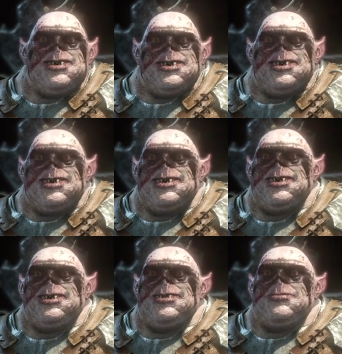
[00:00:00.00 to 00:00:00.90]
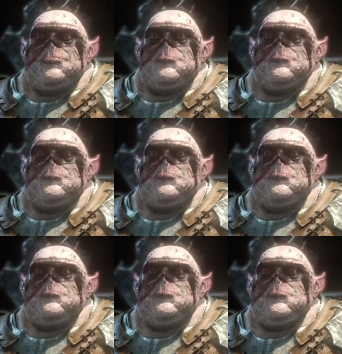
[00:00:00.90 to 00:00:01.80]

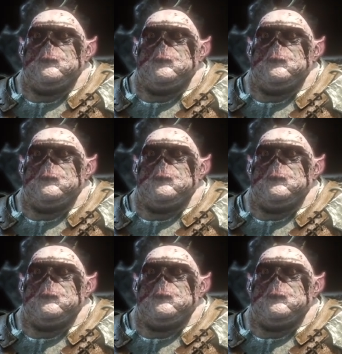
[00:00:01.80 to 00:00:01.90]
Nothing is said.